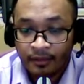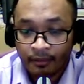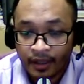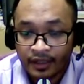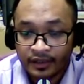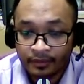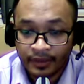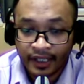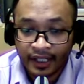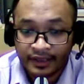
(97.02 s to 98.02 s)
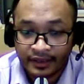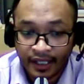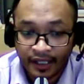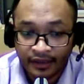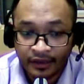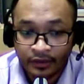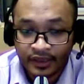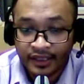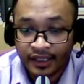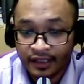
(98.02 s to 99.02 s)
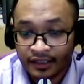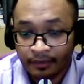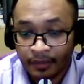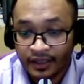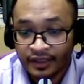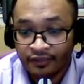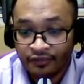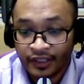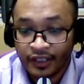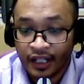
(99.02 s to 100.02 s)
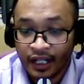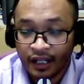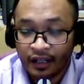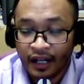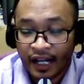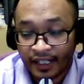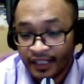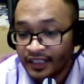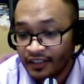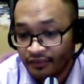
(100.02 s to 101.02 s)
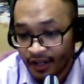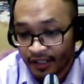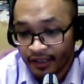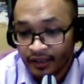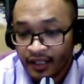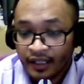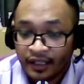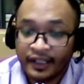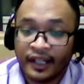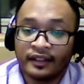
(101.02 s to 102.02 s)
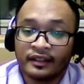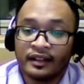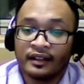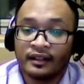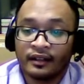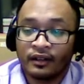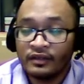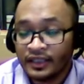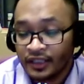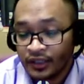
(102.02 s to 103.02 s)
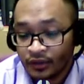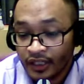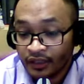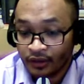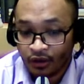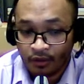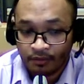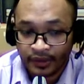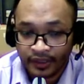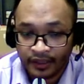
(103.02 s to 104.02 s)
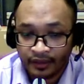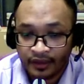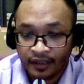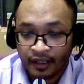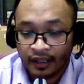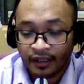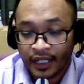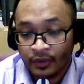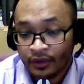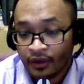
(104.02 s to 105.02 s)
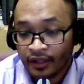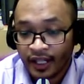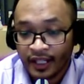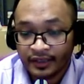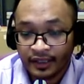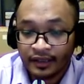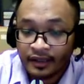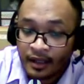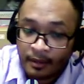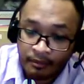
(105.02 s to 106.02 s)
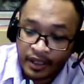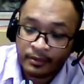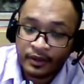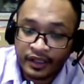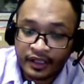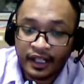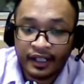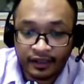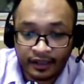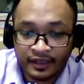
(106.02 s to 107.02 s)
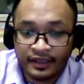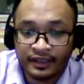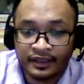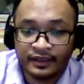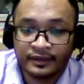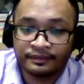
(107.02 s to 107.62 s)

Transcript: must be accessed using a specific identifier that consider unit to the computer, that we call it as a memory addresses.